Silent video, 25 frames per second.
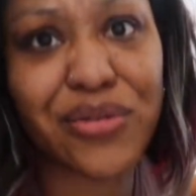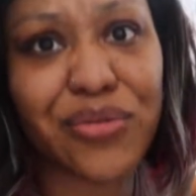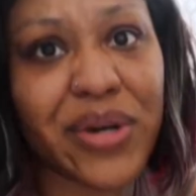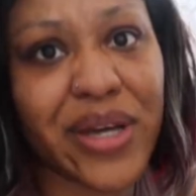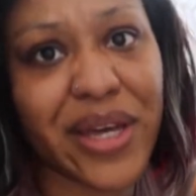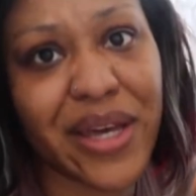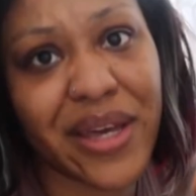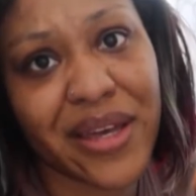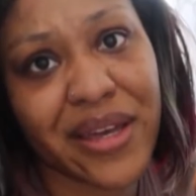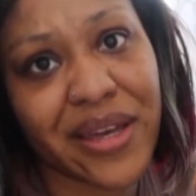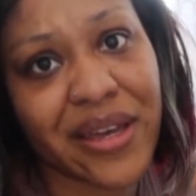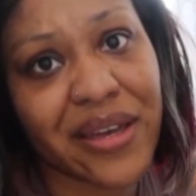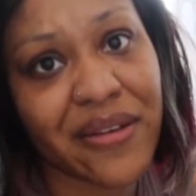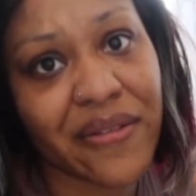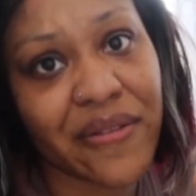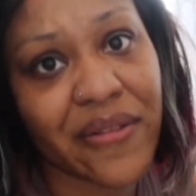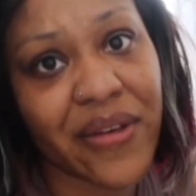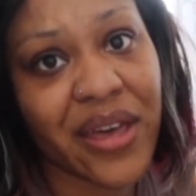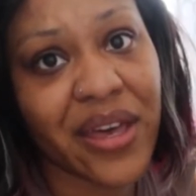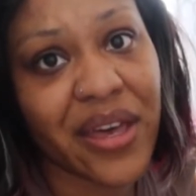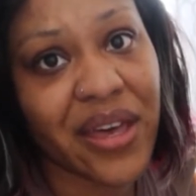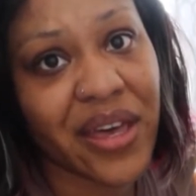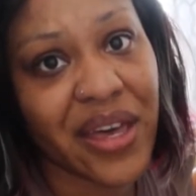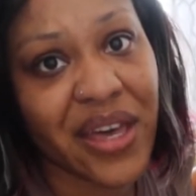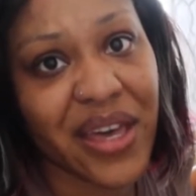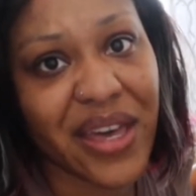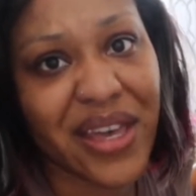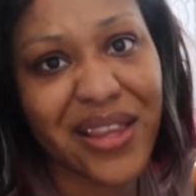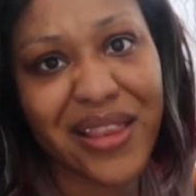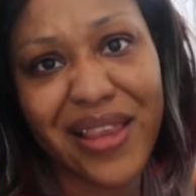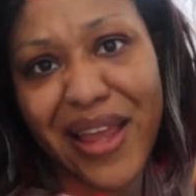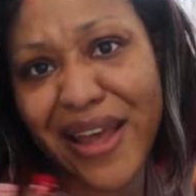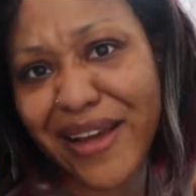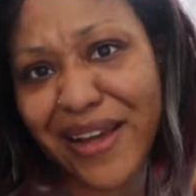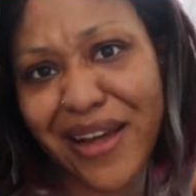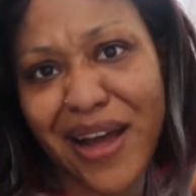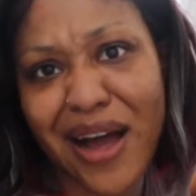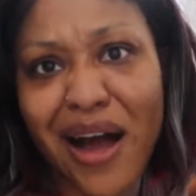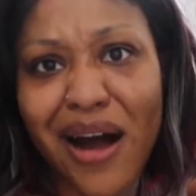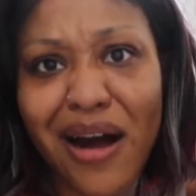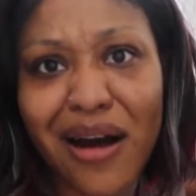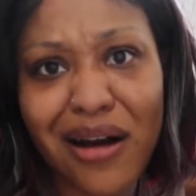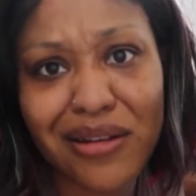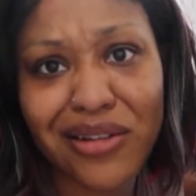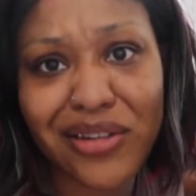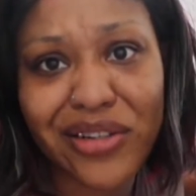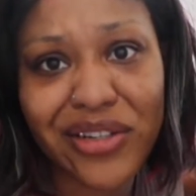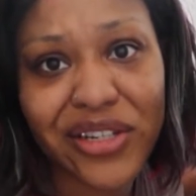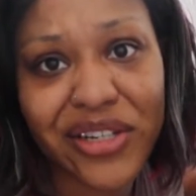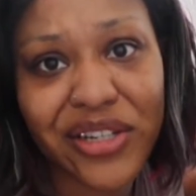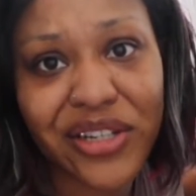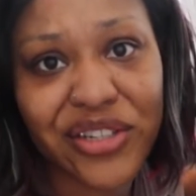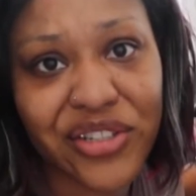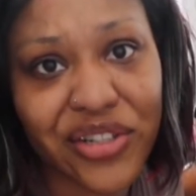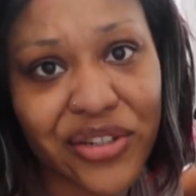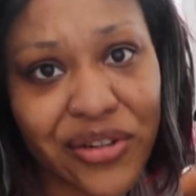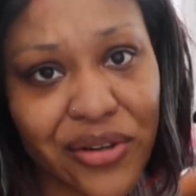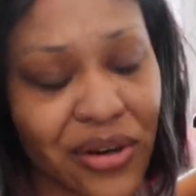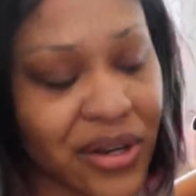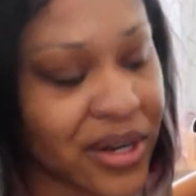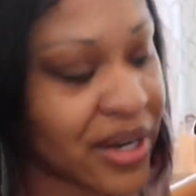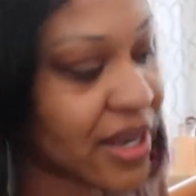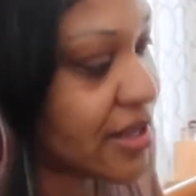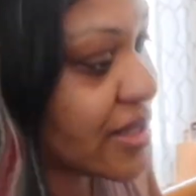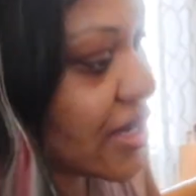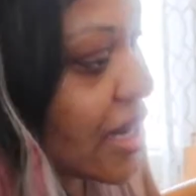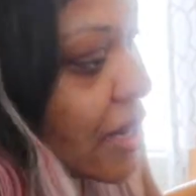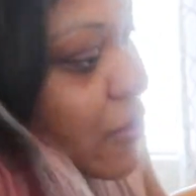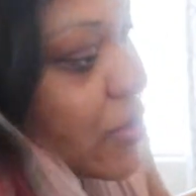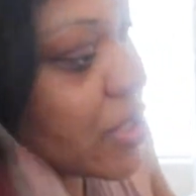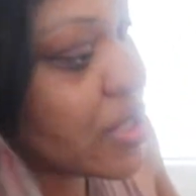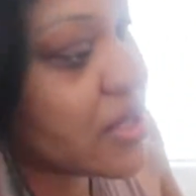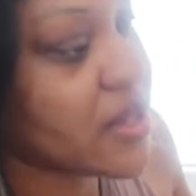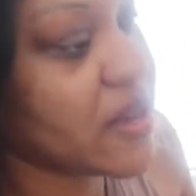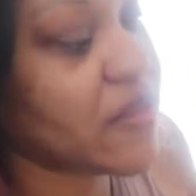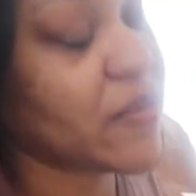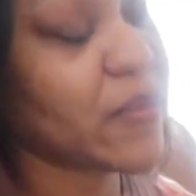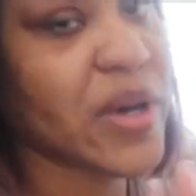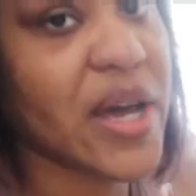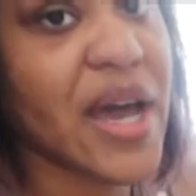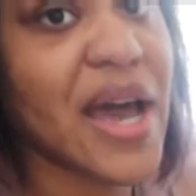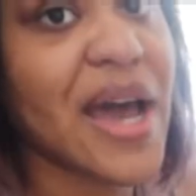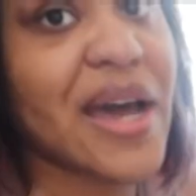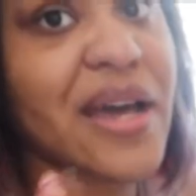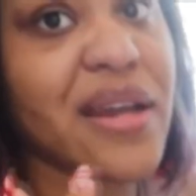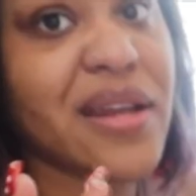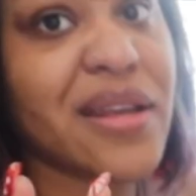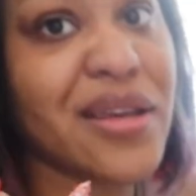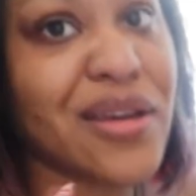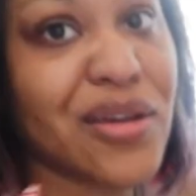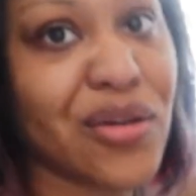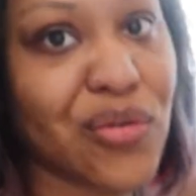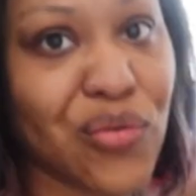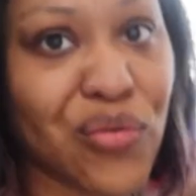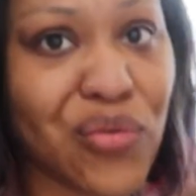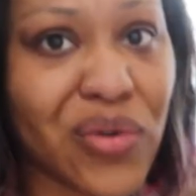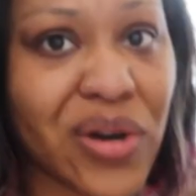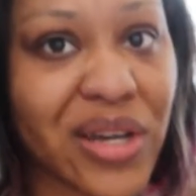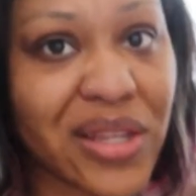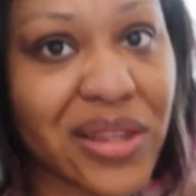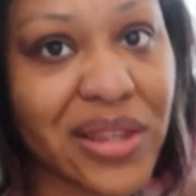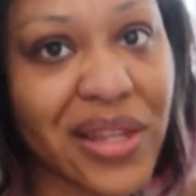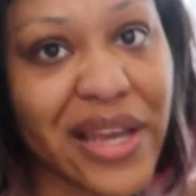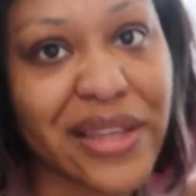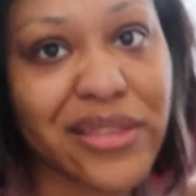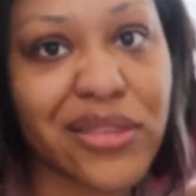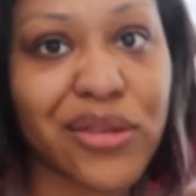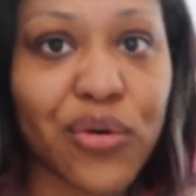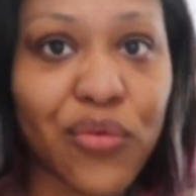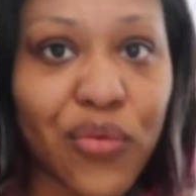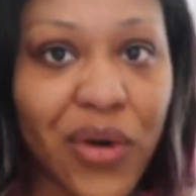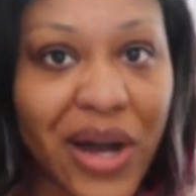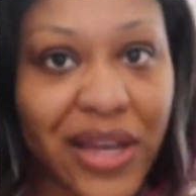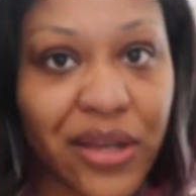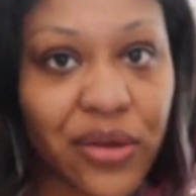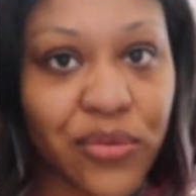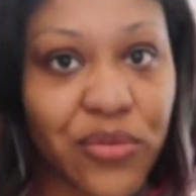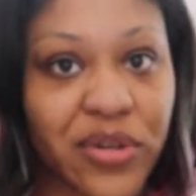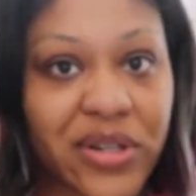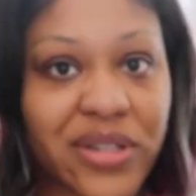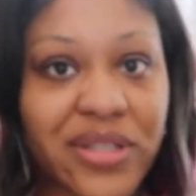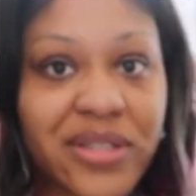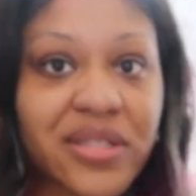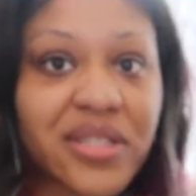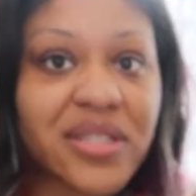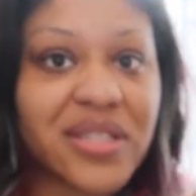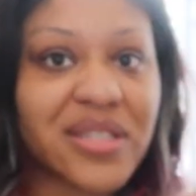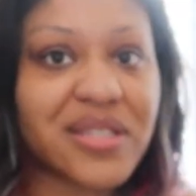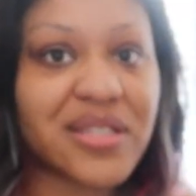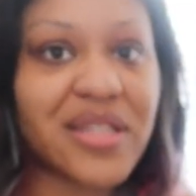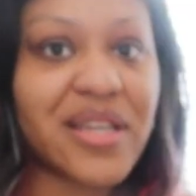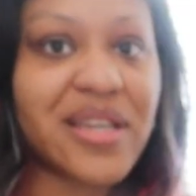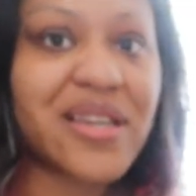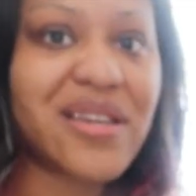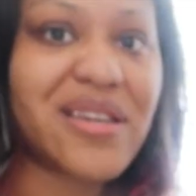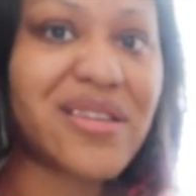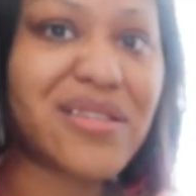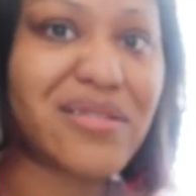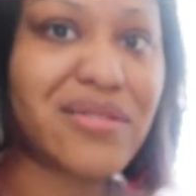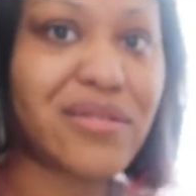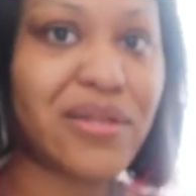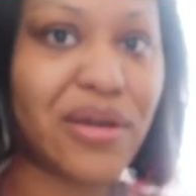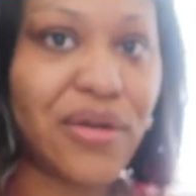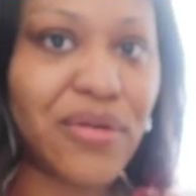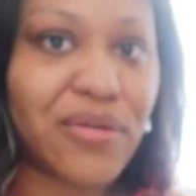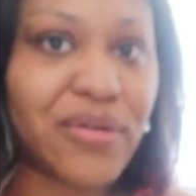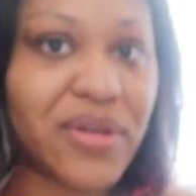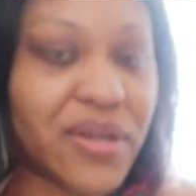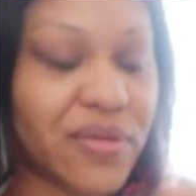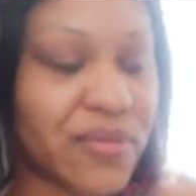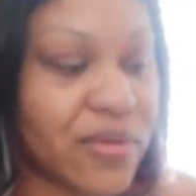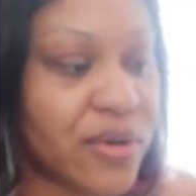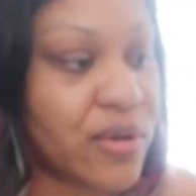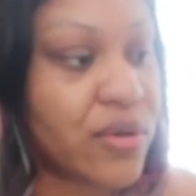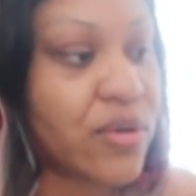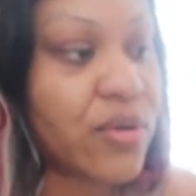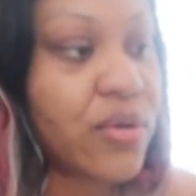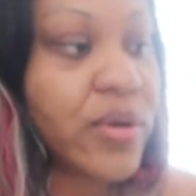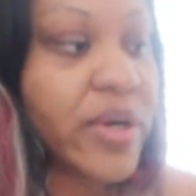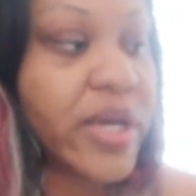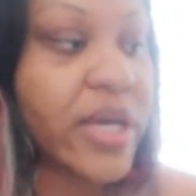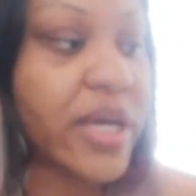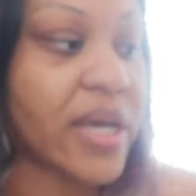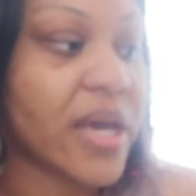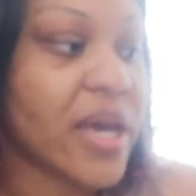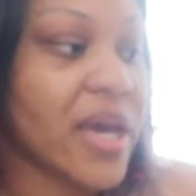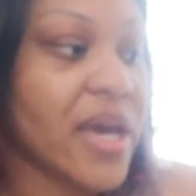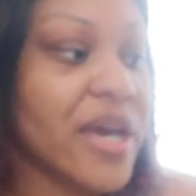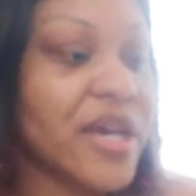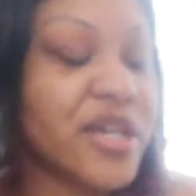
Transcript: would have in like college and all that type of stuff. But I didn't want like the white ones because they get dirty real quick.